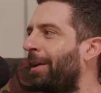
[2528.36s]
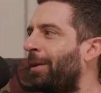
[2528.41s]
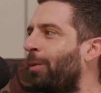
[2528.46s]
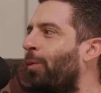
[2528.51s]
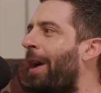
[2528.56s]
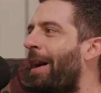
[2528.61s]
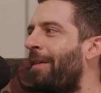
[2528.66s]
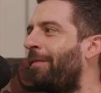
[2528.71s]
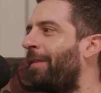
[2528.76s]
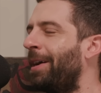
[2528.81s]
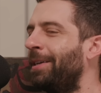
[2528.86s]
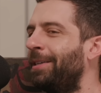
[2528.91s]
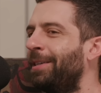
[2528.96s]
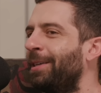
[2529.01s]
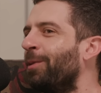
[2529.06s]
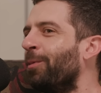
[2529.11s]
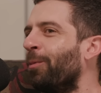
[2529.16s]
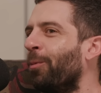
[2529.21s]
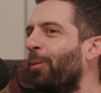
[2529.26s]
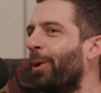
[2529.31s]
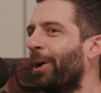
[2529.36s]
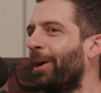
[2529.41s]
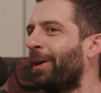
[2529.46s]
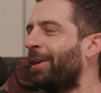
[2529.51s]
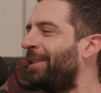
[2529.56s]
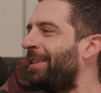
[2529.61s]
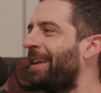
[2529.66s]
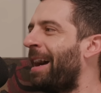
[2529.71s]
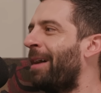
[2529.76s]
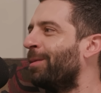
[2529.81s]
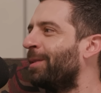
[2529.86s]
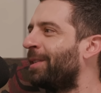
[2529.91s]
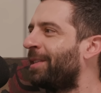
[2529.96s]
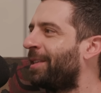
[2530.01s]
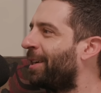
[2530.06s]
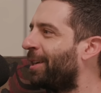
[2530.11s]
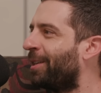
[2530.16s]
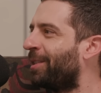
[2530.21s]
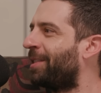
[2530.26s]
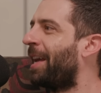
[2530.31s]
Wi-Fi didn't work
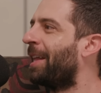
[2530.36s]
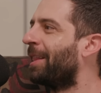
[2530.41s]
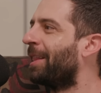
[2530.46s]
downstairs My